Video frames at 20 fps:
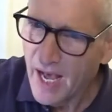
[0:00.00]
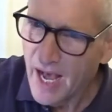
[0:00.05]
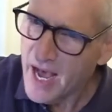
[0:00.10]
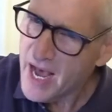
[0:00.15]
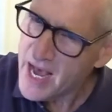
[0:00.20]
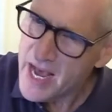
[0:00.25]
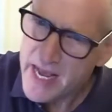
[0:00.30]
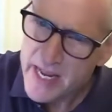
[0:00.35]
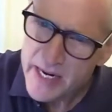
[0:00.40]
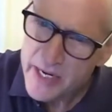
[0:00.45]

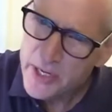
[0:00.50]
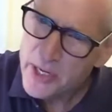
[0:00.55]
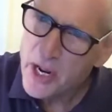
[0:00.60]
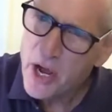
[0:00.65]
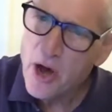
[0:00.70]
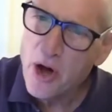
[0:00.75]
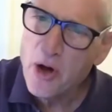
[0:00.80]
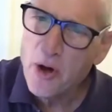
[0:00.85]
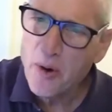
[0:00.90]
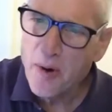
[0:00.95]
I
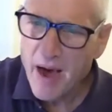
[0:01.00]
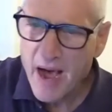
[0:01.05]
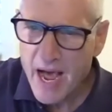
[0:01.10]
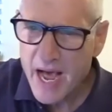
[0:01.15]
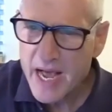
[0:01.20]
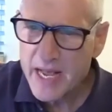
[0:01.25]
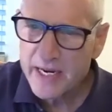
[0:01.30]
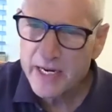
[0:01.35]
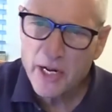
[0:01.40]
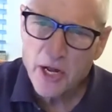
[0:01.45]
know,
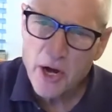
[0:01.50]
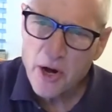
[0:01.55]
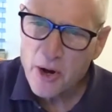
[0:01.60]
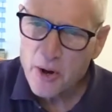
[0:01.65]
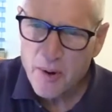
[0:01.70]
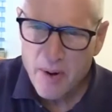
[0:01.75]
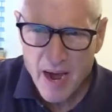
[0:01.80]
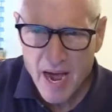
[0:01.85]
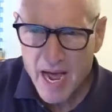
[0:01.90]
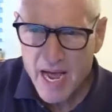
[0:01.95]
I
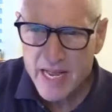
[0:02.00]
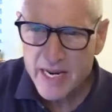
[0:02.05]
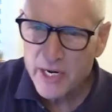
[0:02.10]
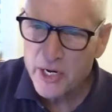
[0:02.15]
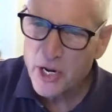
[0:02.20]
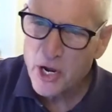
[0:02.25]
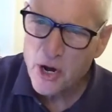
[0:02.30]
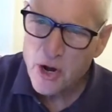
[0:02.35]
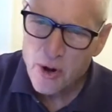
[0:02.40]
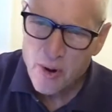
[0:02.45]
know, I
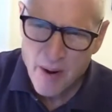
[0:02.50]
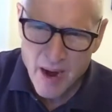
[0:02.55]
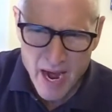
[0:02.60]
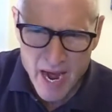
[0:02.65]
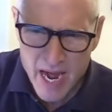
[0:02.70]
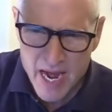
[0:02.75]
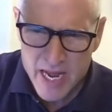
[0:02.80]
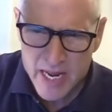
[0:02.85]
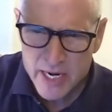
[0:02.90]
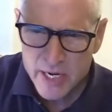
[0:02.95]
know,
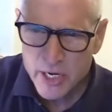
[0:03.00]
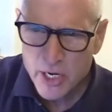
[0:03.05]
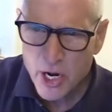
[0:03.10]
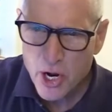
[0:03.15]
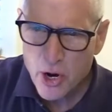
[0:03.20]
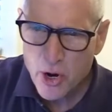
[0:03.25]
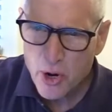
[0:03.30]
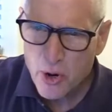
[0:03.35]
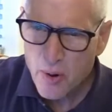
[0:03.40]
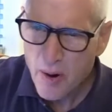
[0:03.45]
I
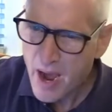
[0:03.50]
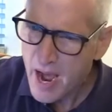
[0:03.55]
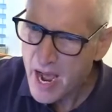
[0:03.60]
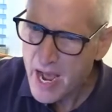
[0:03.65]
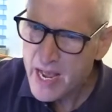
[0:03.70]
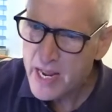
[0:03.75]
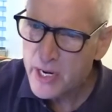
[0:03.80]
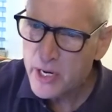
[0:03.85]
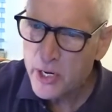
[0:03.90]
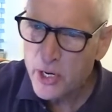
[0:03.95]
know,
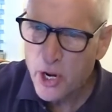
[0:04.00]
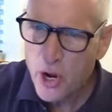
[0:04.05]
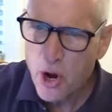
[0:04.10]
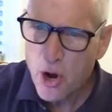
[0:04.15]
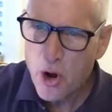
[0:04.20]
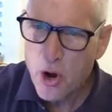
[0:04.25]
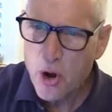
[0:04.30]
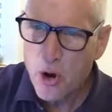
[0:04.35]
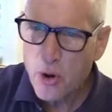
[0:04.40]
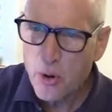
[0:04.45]
I
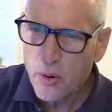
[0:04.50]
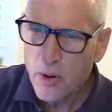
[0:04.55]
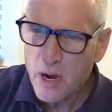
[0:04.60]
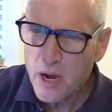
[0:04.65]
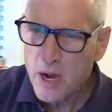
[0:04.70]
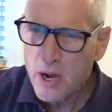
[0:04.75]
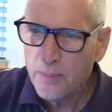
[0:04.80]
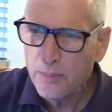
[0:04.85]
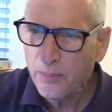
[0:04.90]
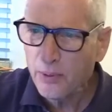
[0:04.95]

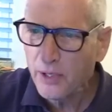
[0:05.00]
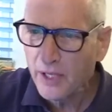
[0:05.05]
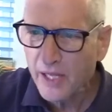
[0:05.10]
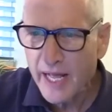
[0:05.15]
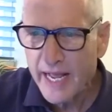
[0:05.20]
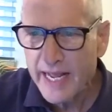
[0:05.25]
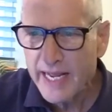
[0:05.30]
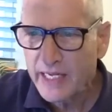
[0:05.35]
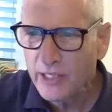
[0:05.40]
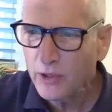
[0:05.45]
know a
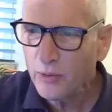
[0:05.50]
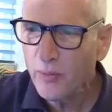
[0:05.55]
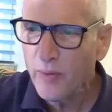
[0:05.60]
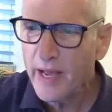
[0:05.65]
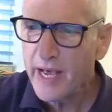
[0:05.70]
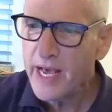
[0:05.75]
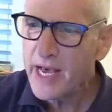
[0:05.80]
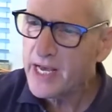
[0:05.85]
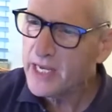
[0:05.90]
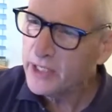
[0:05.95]
place
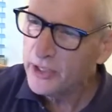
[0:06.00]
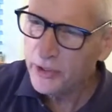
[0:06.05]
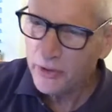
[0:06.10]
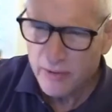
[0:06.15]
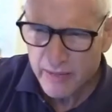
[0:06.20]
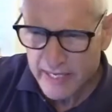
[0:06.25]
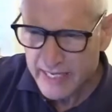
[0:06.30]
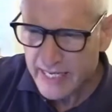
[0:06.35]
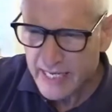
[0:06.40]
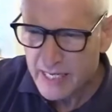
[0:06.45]
where
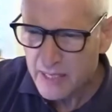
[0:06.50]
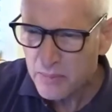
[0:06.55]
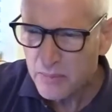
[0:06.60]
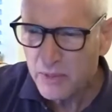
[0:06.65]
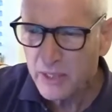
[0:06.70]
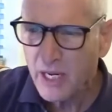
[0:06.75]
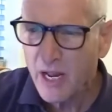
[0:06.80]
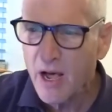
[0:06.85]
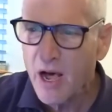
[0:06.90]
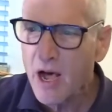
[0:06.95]

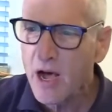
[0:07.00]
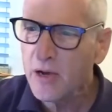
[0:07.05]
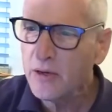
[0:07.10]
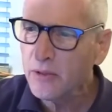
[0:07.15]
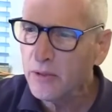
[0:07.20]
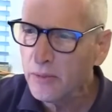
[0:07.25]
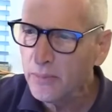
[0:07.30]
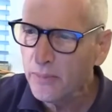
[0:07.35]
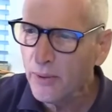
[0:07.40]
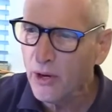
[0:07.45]
dreams are
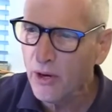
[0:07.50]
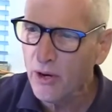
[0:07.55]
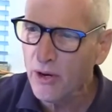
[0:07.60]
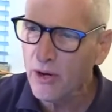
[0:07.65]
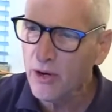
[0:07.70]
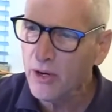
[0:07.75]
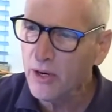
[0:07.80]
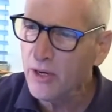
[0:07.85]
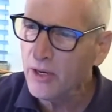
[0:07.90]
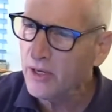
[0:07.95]

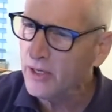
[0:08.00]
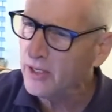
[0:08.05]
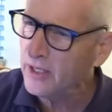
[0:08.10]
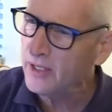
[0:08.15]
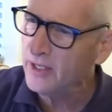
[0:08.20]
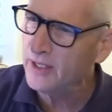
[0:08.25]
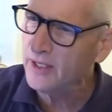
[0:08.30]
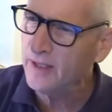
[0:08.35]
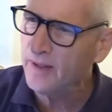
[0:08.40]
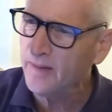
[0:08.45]

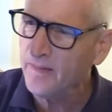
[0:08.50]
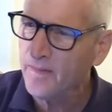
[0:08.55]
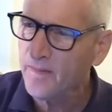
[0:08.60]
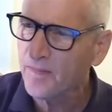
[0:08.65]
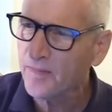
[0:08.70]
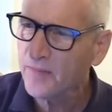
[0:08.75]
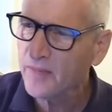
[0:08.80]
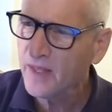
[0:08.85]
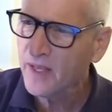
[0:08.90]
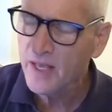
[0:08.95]
born
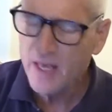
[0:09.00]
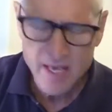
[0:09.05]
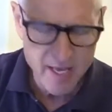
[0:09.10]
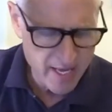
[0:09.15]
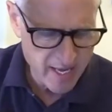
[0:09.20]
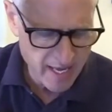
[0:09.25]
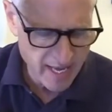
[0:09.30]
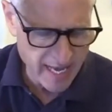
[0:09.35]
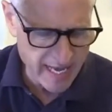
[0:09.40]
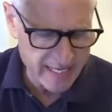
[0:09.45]

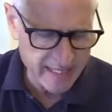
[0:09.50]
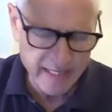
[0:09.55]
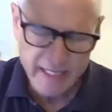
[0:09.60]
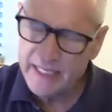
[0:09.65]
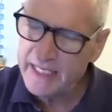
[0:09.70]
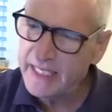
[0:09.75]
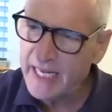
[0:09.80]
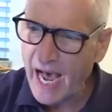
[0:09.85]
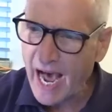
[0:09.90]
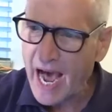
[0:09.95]

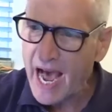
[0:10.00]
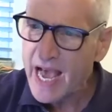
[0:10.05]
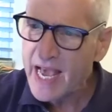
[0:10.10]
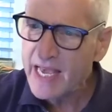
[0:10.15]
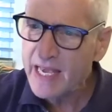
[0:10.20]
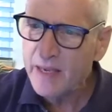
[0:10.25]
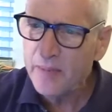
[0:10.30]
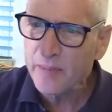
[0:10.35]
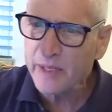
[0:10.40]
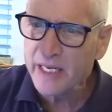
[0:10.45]
and
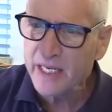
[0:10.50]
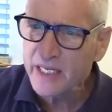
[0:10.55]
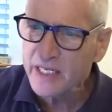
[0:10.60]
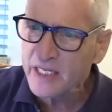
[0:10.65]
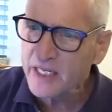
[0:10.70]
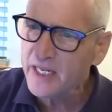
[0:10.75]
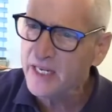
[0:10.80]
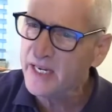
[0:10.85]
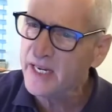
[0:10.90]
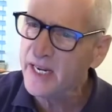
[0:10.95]
time is
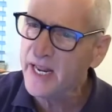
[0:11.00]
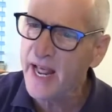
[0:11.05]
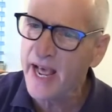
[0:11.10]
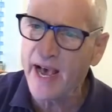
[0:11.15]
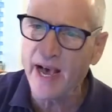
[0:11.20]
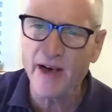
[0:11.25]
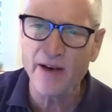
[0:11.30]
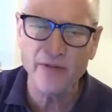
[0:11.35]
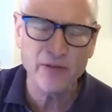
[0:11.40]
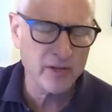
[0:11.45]

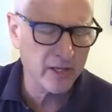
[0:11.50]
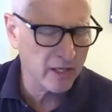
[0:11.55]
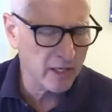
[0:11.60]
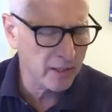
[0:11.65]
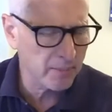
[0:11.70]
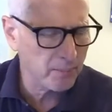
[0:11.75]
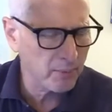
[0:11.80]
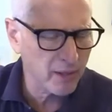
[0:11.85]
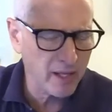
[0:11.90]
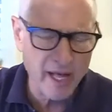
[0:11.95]

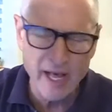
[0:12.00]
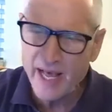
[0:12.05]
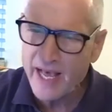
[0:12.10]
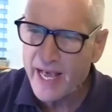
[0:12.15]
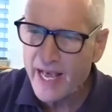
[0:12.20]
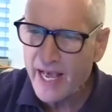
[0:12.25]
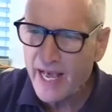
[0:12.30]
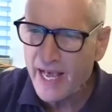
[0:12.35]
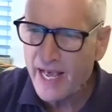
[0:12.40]
never planned.